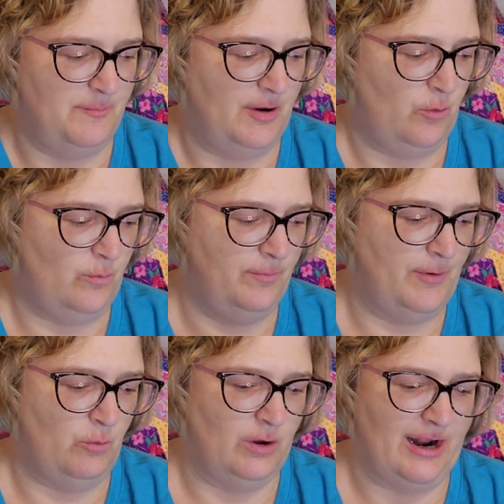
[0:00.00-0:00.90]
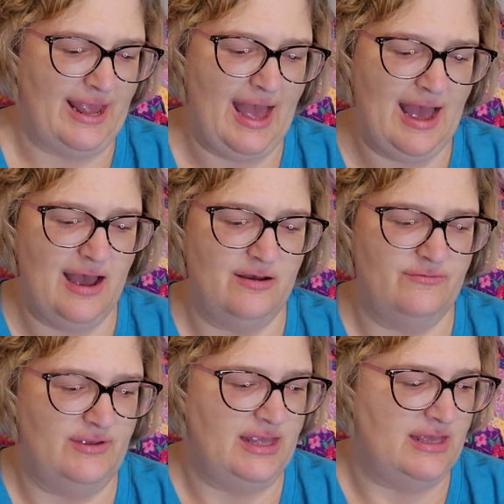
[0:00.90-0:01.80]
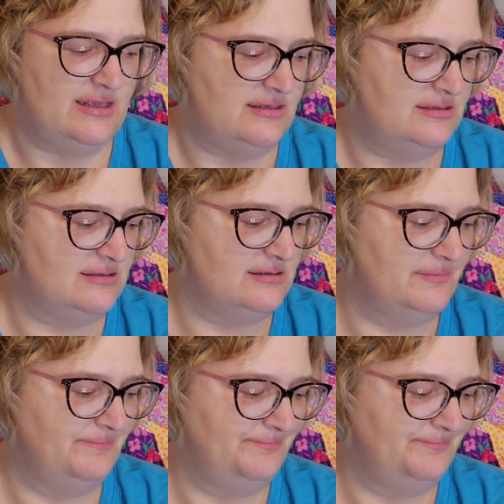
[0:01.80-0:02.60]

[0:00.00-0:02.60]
but what I have is